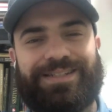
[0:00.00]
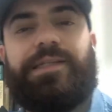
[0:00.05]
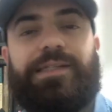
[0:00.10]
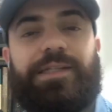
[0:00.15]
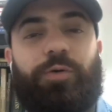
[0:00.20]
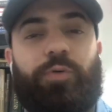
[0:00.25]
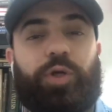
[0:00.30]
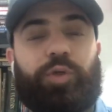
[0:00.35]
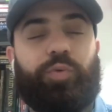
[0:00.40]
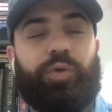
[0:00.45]

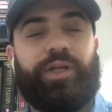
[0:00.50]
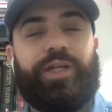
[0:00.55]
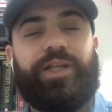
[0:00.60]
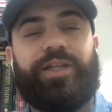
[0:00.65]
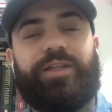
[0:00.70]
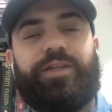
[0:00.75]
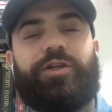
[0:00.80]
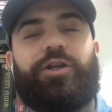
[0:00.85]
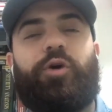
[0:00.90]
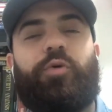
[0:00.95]
So what we need
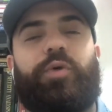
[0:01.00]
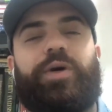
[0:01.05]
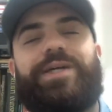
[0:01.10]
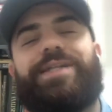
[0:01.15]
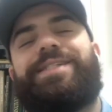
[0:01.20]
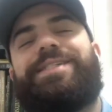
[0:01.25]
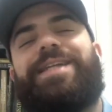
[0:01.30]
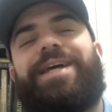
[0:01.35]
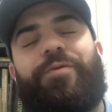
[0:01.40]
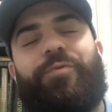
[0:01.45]
to know
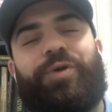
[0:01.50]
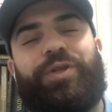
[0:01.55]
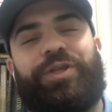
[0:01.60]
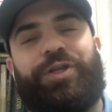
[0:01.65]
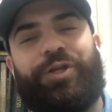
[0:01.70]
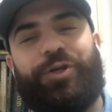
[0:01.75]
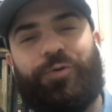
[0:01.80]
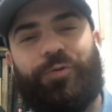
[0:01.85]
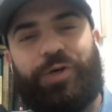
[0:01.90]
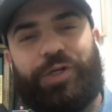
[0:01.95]
is that when
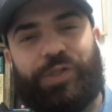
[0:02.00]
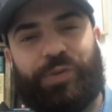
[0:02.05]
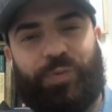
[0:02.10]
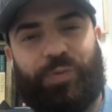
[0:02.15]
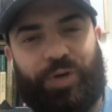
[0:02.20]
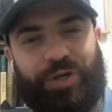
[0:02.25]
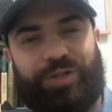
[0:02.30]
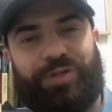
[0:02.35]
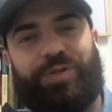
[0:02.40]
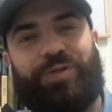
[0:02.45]
the US
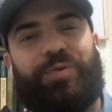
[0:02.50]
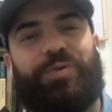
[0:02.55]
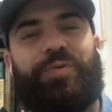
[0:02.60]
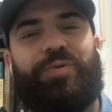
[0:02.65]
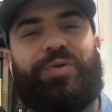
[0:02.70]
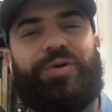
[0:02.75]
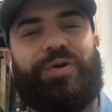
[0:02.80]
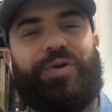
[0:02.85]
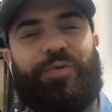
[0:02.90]
want to